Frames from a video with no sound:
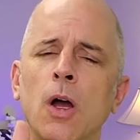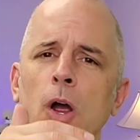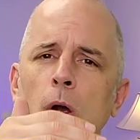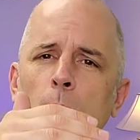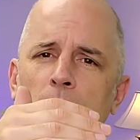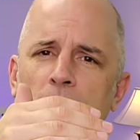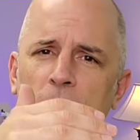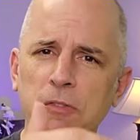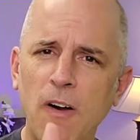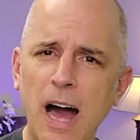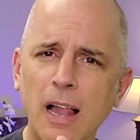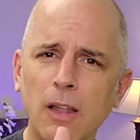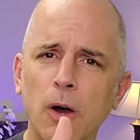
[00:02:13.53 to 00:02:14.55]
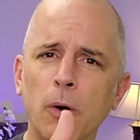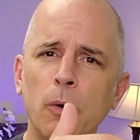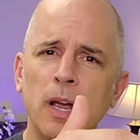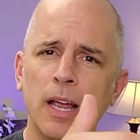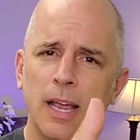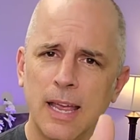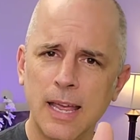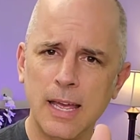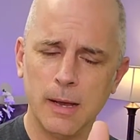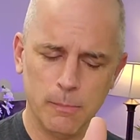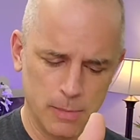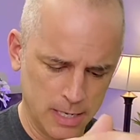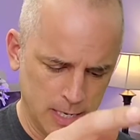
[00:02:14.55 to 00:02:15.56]
who would follow
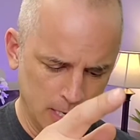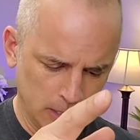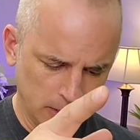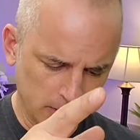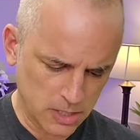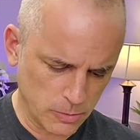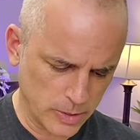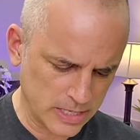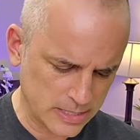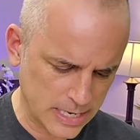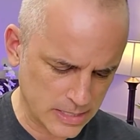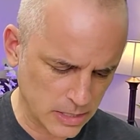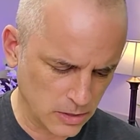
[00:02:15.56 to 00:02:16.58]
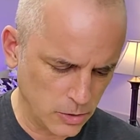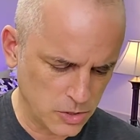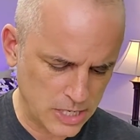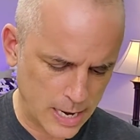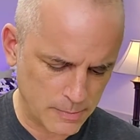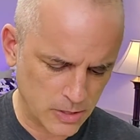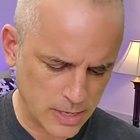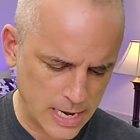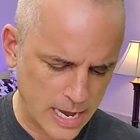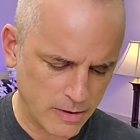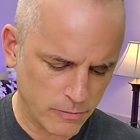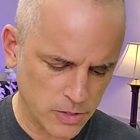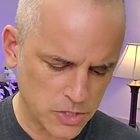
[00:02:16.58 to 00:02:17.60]
Him. Listen to what He says in Luke chapter
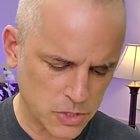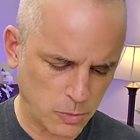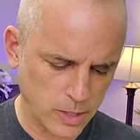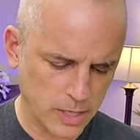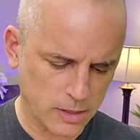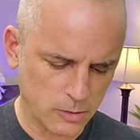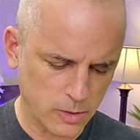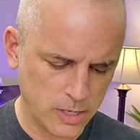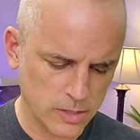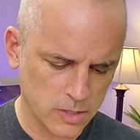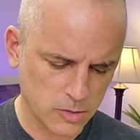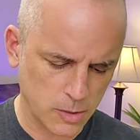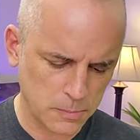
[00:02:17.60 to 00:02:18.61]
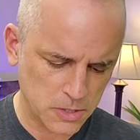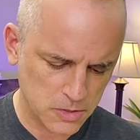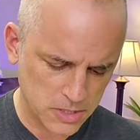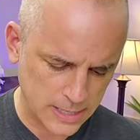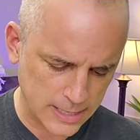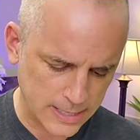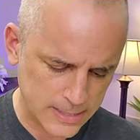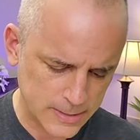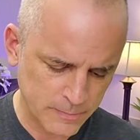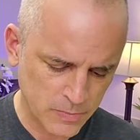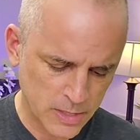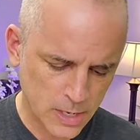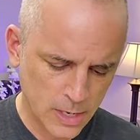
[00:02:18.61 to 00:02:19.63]
9, verse 23. The Scripture says,
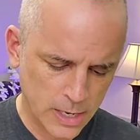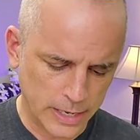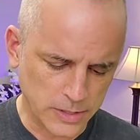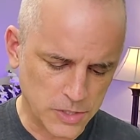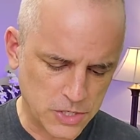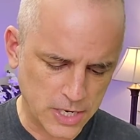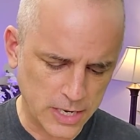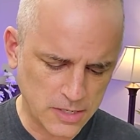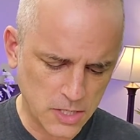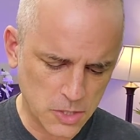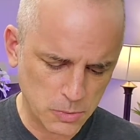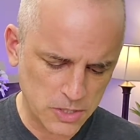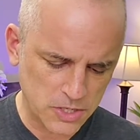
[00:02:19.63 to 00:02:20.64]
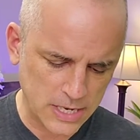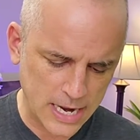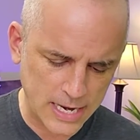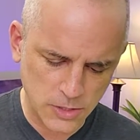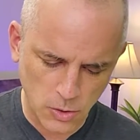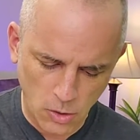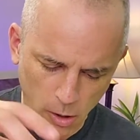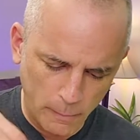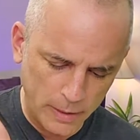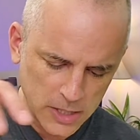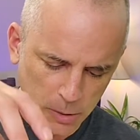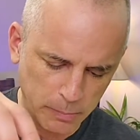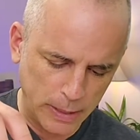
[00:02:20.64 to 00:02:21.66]
"And Jesus was saying to a whole
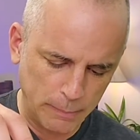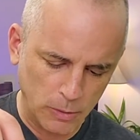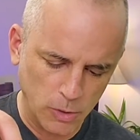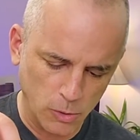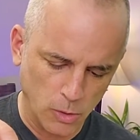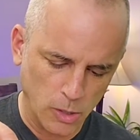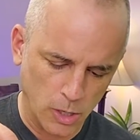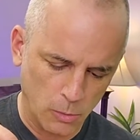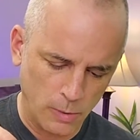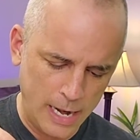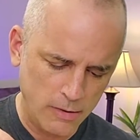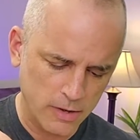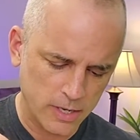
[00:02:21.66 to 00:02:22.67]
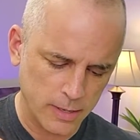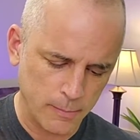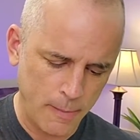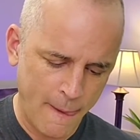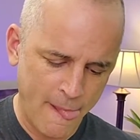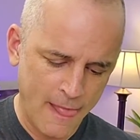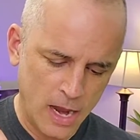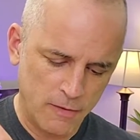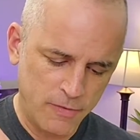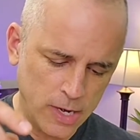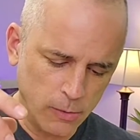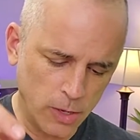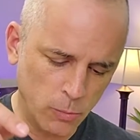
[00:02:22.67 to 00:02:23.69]
bunch of people who were around Him, 'If
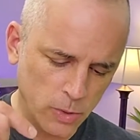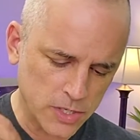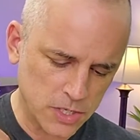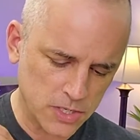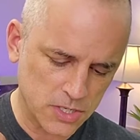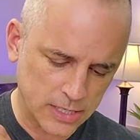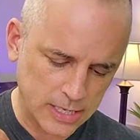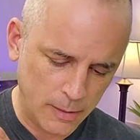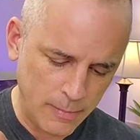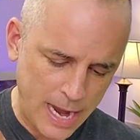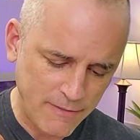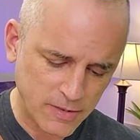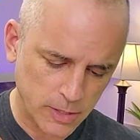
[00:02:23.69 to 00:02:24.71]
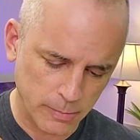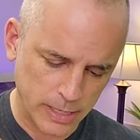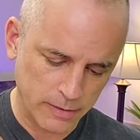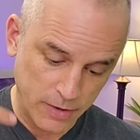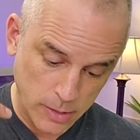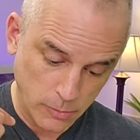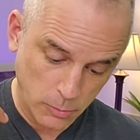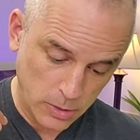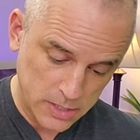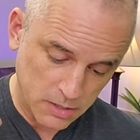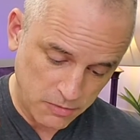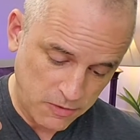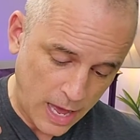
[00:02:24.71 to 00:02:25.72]
anyone wishes to come after me, if anyone wants
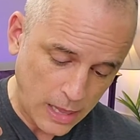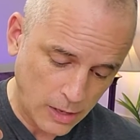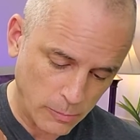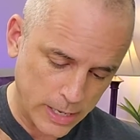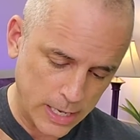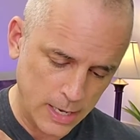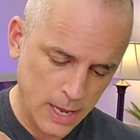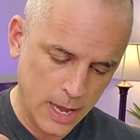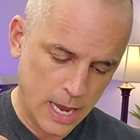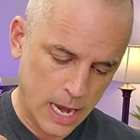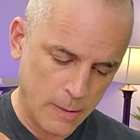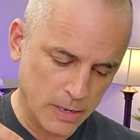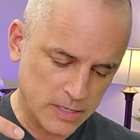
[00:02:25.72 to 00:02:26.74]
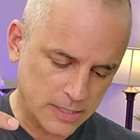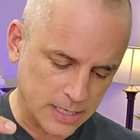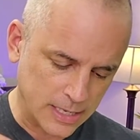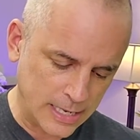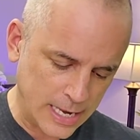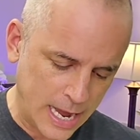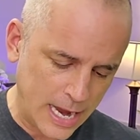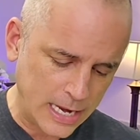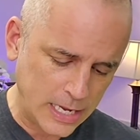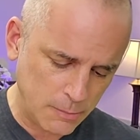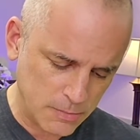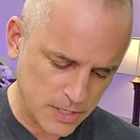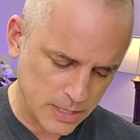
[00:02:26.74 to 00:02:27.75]
to follow me, he must deny
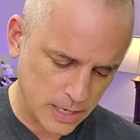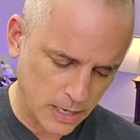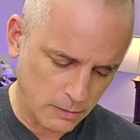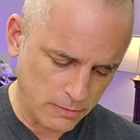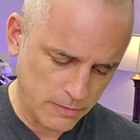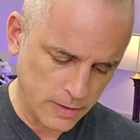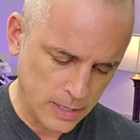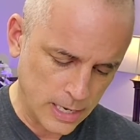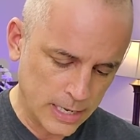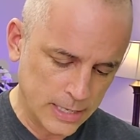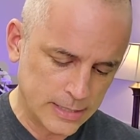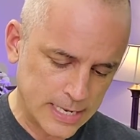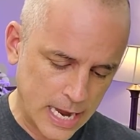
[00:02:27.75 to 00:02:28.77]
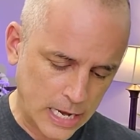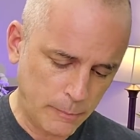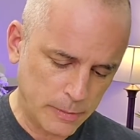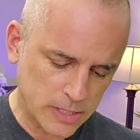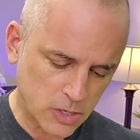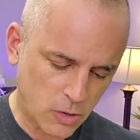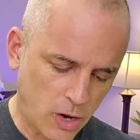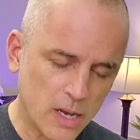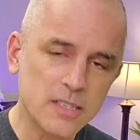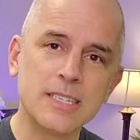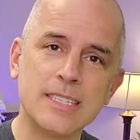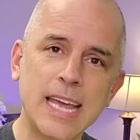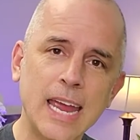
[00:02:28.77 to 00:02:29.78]
himself, take up his cross
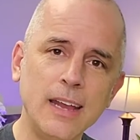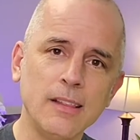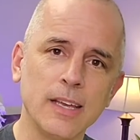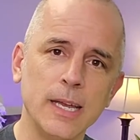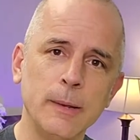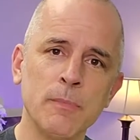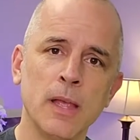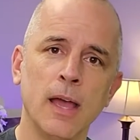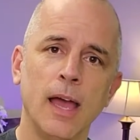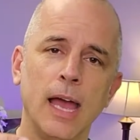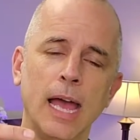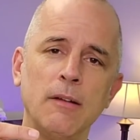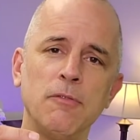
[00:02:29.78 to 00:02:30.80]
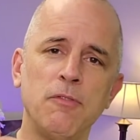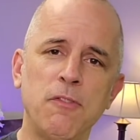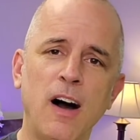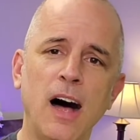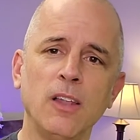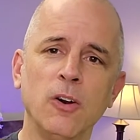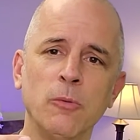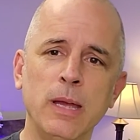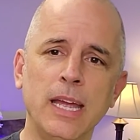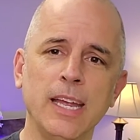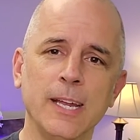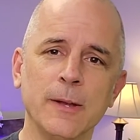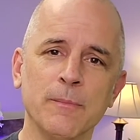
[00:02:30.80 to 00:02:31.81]
daily, and follow
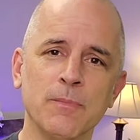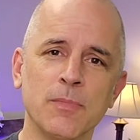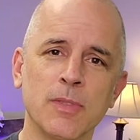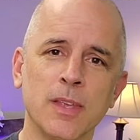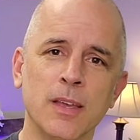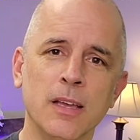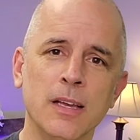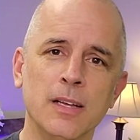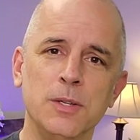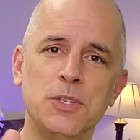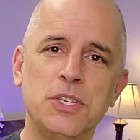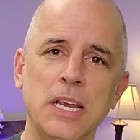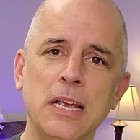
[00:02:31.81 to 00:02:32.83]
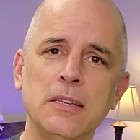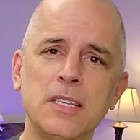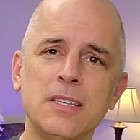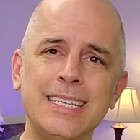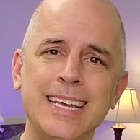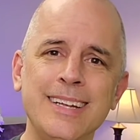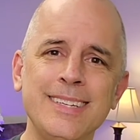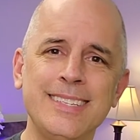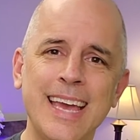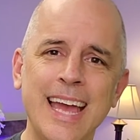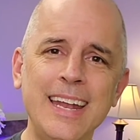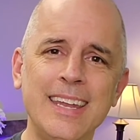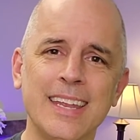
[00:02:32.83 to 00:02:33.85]
me.'" Jesus
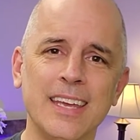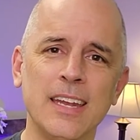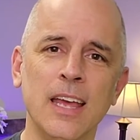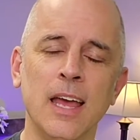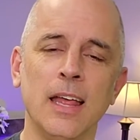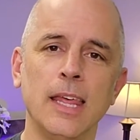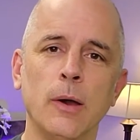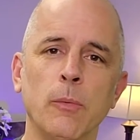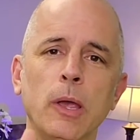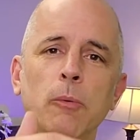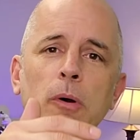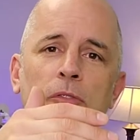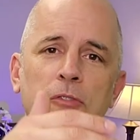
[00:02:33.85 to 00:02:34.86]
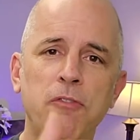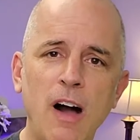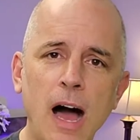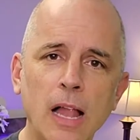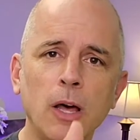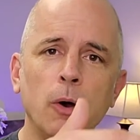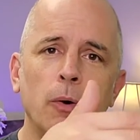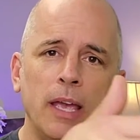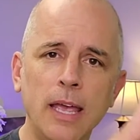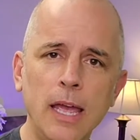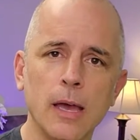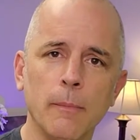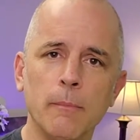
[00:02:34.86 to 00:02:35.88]
intended that we would follow
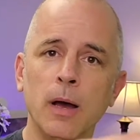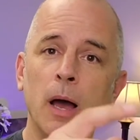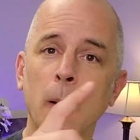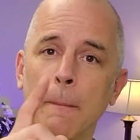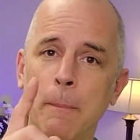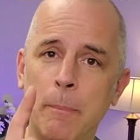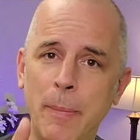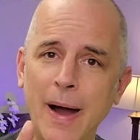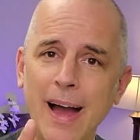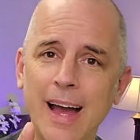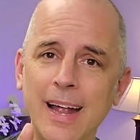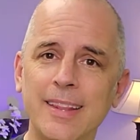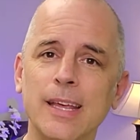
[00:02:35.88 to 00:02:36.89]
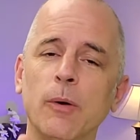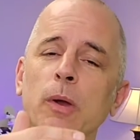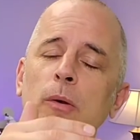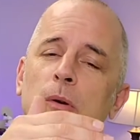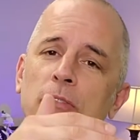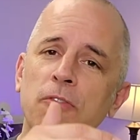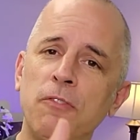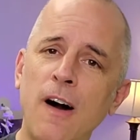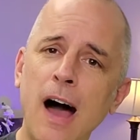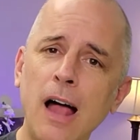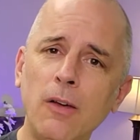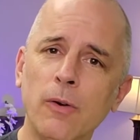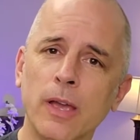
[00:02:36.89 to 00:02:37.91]
Him, but that we would
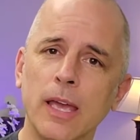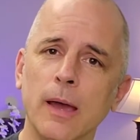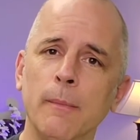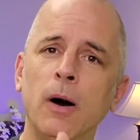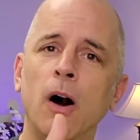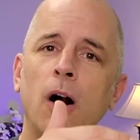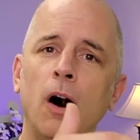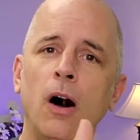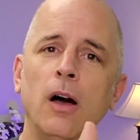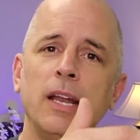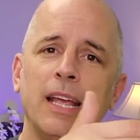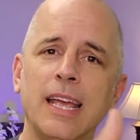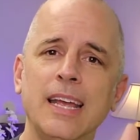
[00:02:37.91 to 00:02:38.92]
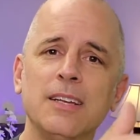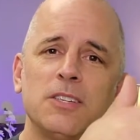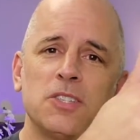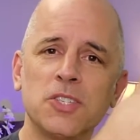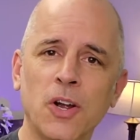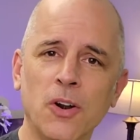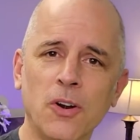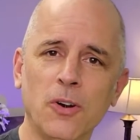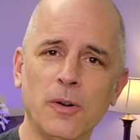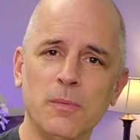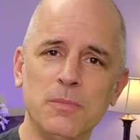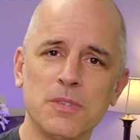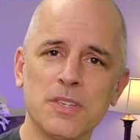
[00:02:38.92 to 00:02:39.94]
follow Him on His
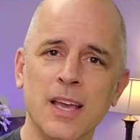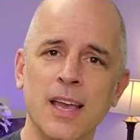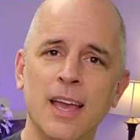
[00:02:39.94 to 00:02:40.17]
terms.